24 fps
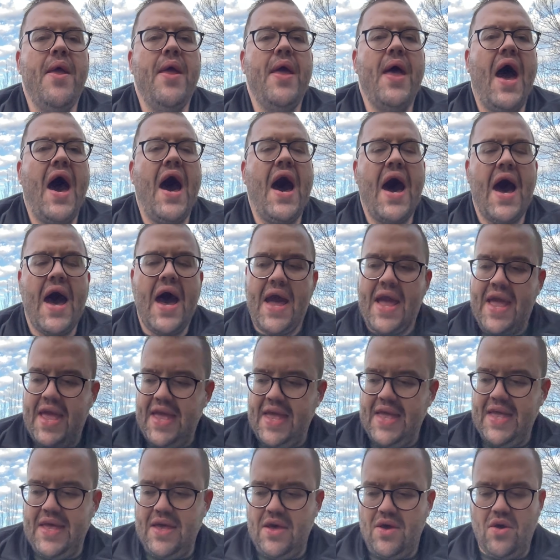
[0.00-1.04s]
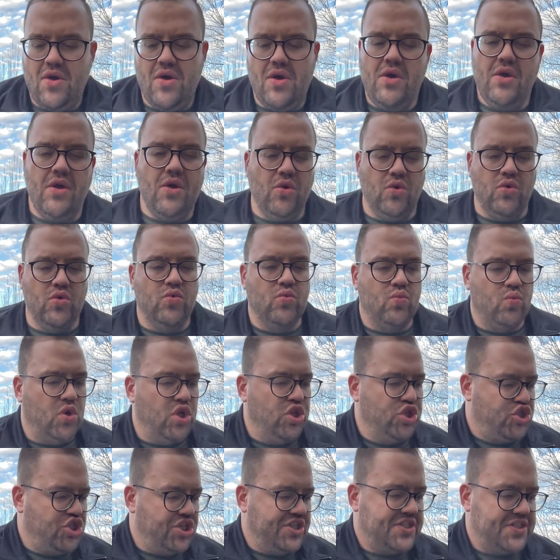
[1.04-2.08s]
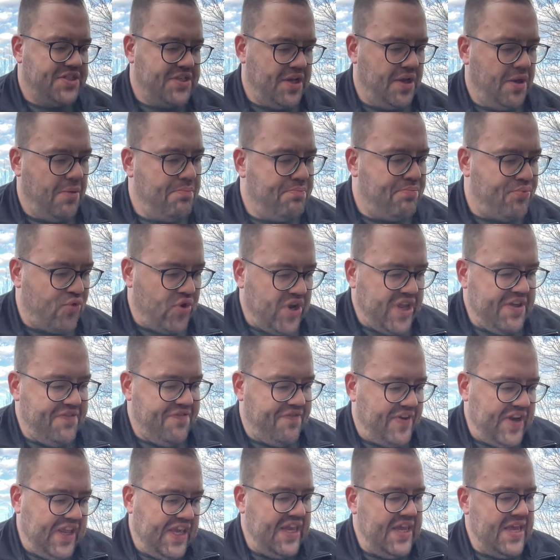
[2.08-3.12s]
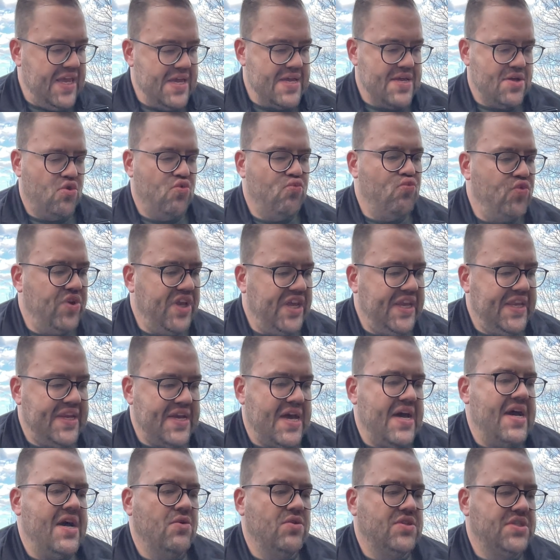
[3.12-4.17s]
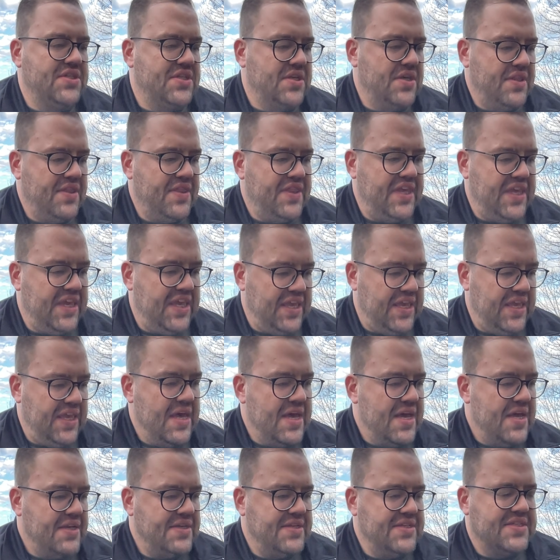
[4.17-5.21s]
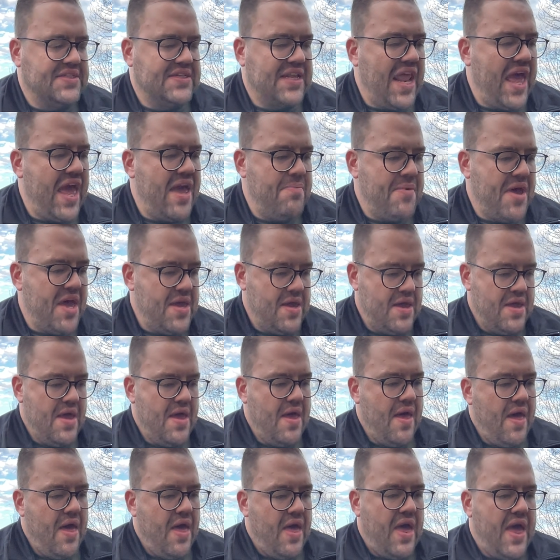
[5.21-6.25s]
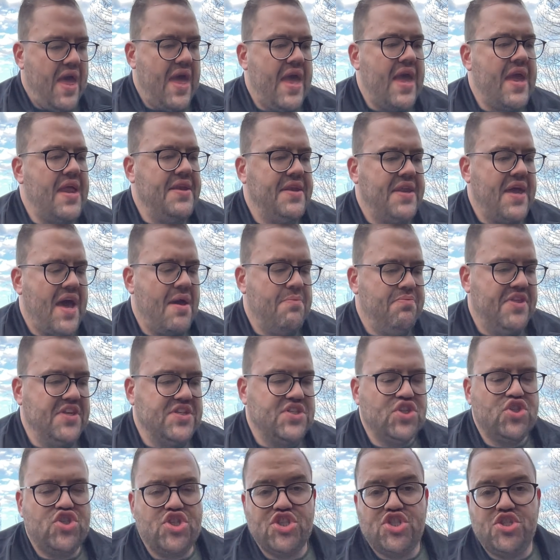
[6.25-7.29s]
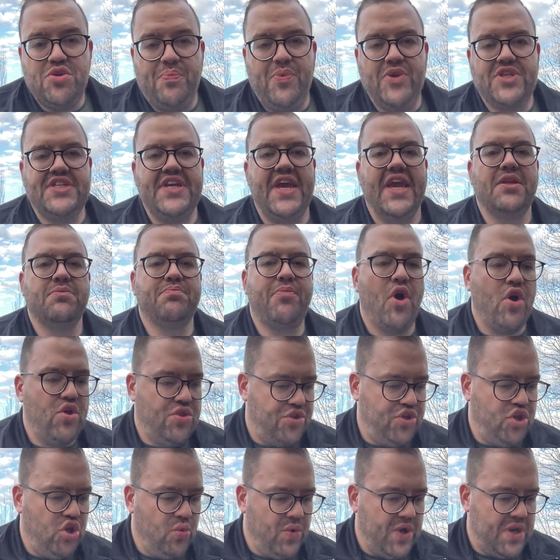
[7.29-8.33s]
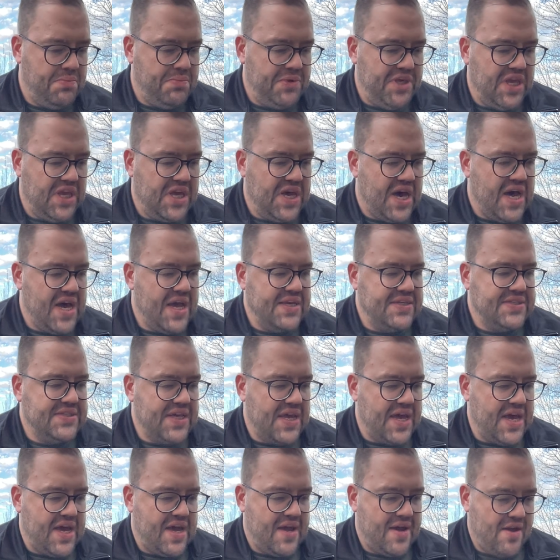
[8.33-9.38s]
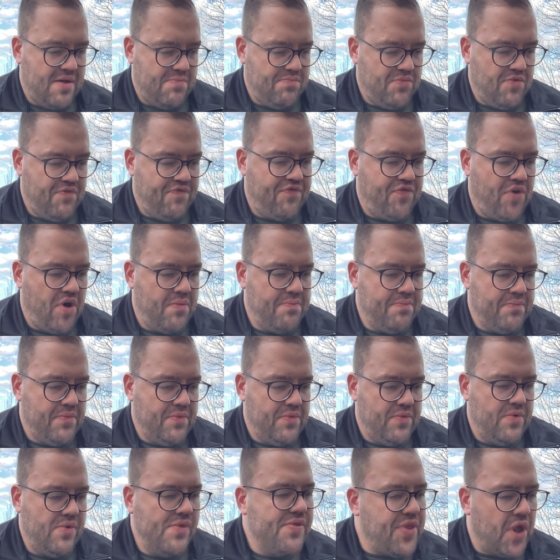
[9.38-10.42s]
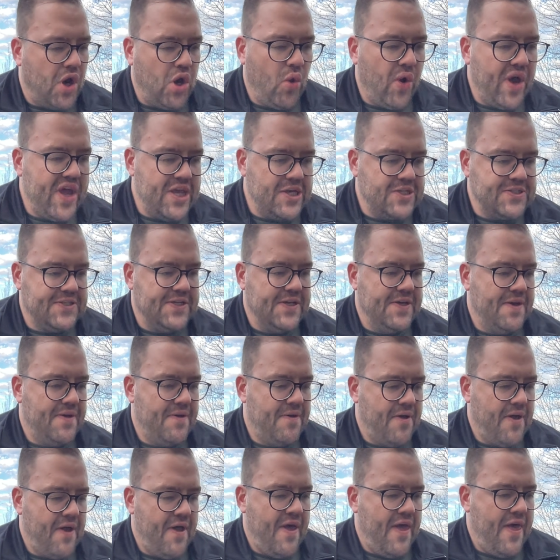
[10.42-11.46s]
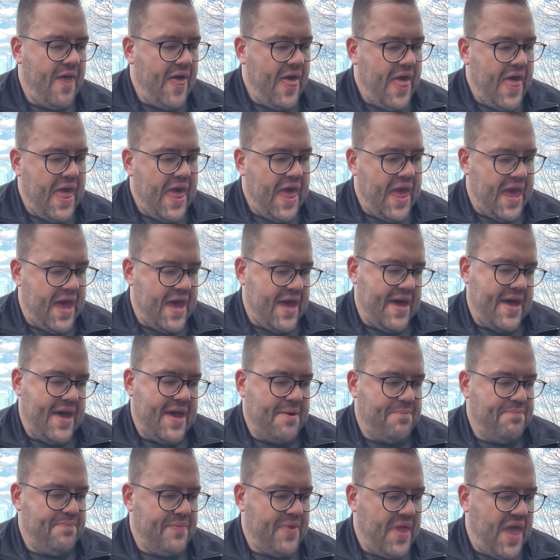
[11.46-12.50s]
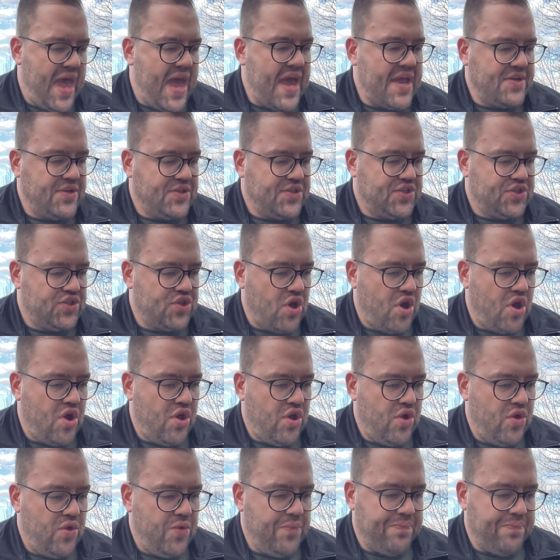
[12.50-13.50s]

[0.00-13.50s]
I will just briefly read out the disclaimer, and this is just to protect both you and me, guys, from the lawyers. And so